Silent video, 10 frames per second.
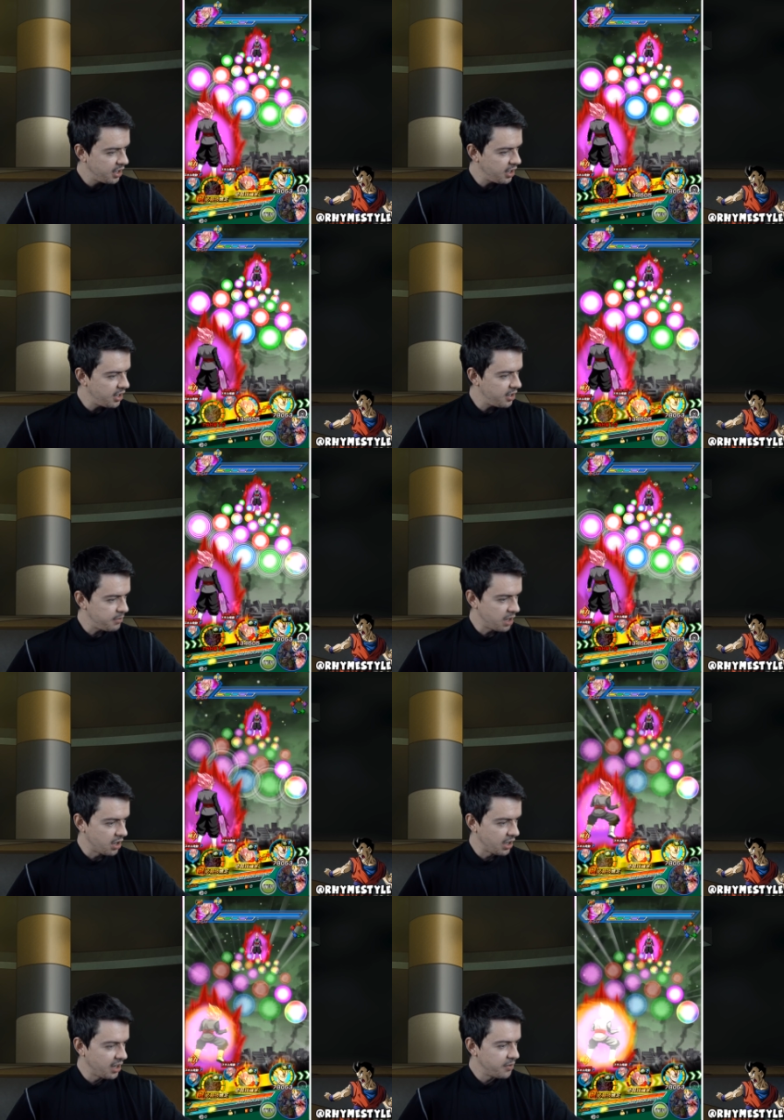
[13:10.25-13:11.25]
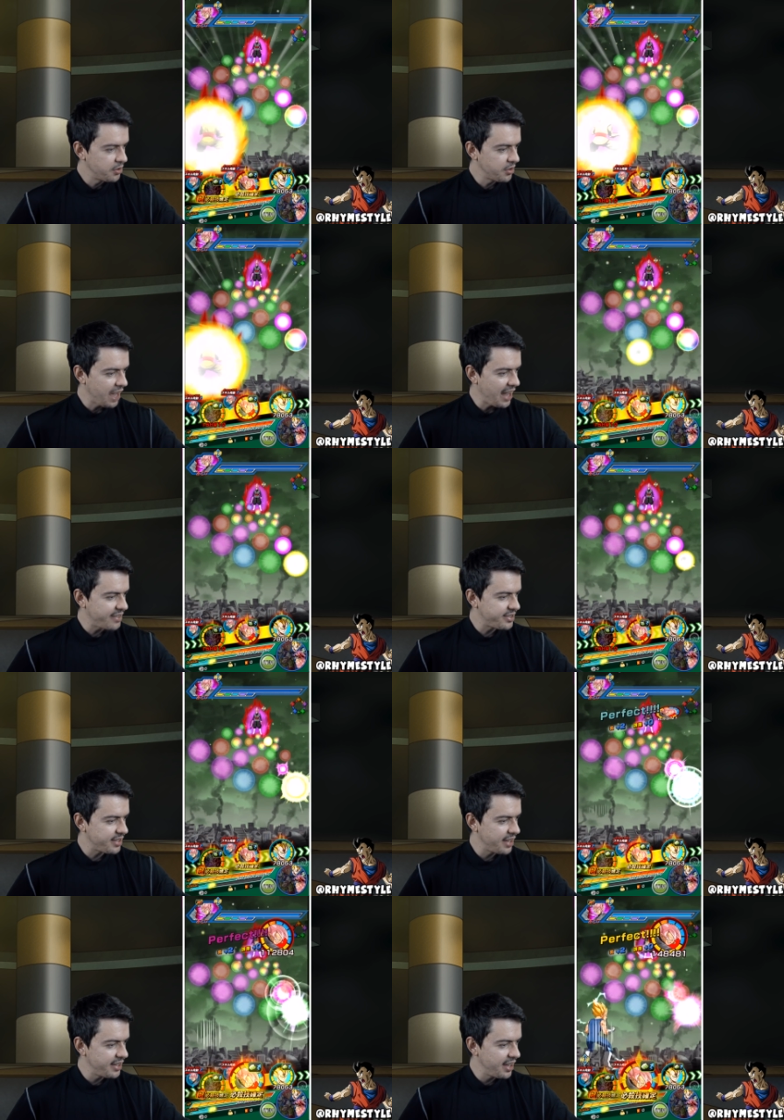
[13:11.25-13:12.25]
Uh, barely. We'll do
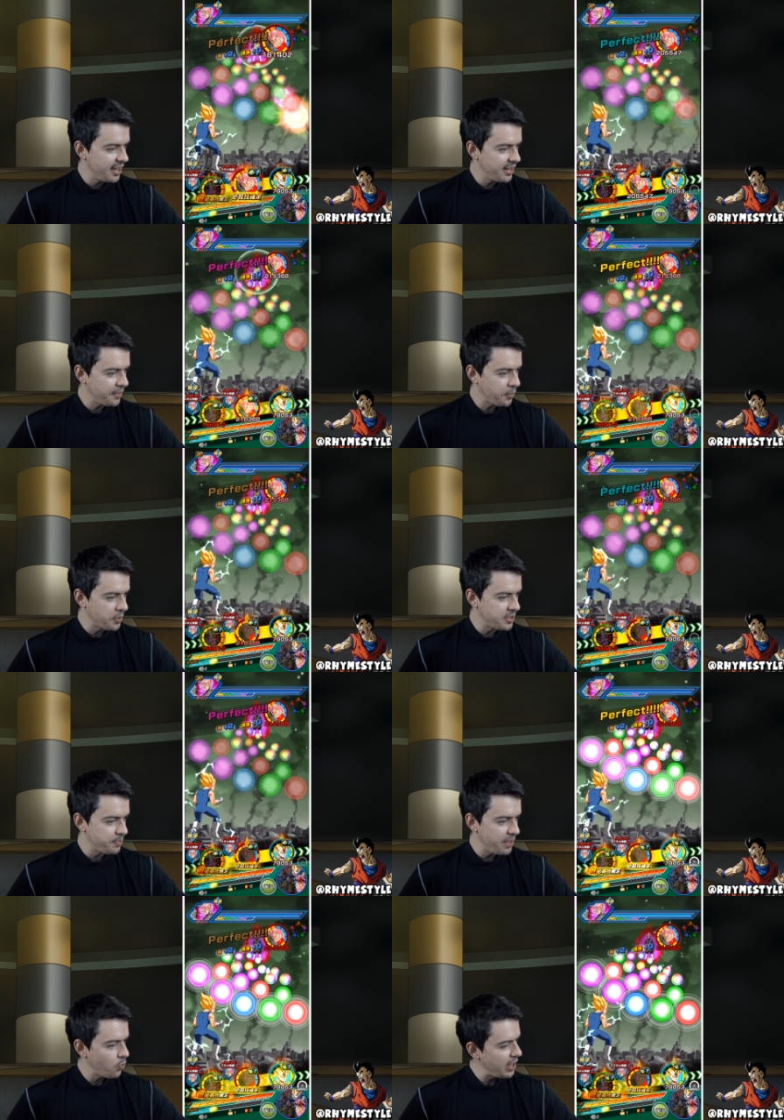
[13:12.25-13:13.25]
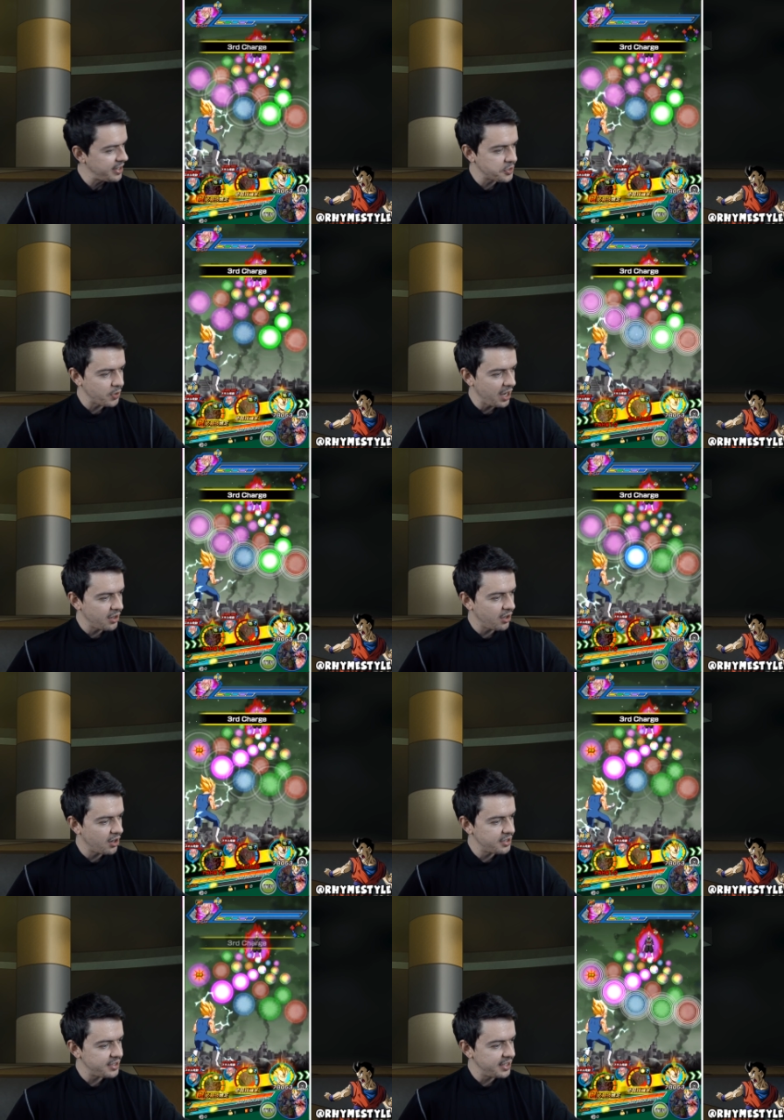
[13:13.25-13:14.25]
that, and then, of course, the big weakness with
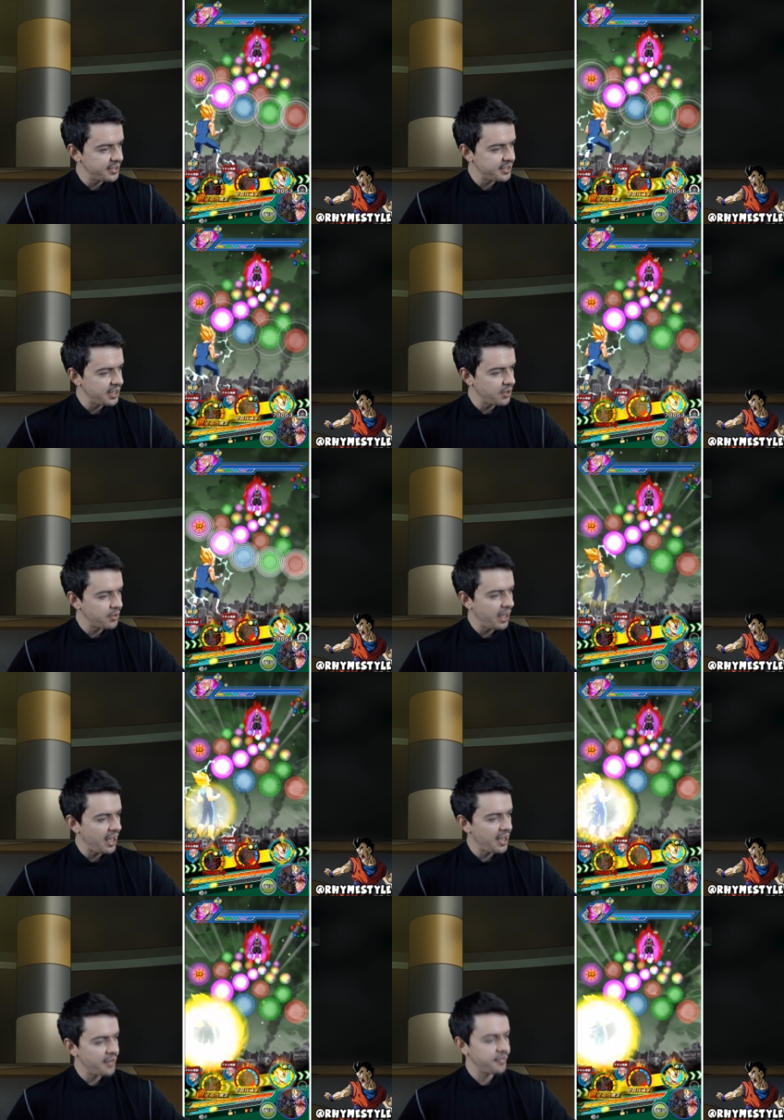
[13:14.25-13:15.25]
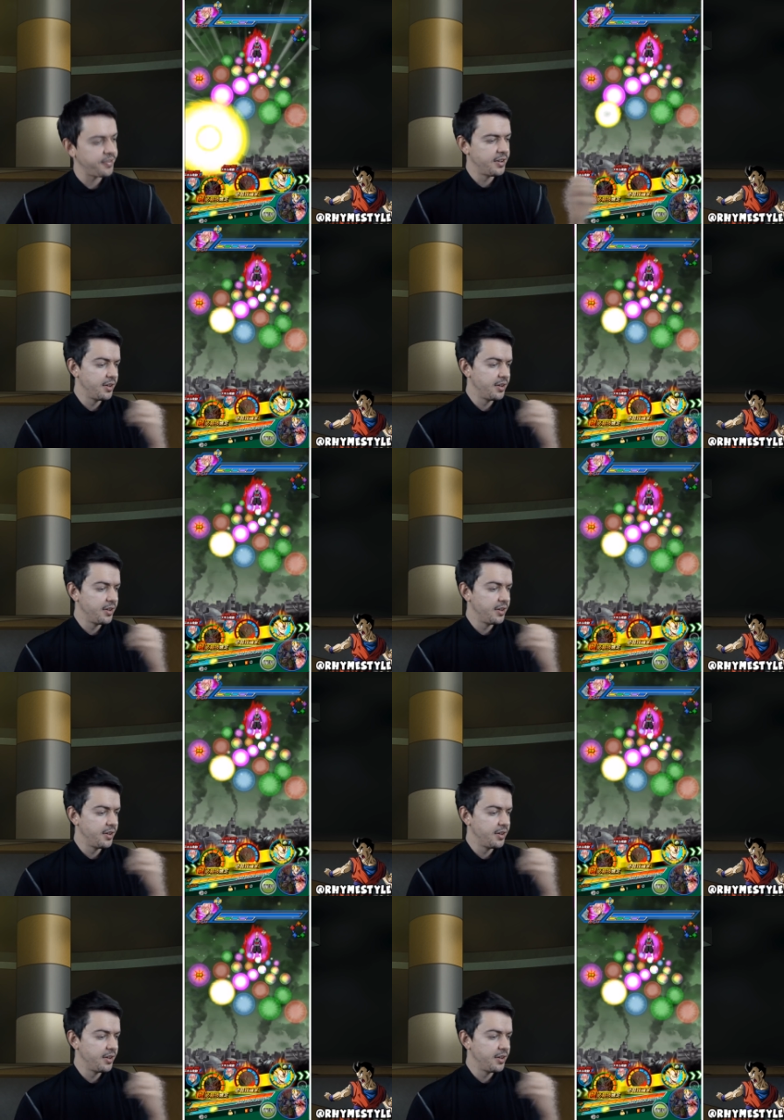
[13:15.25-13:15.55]
LRs is they don't have,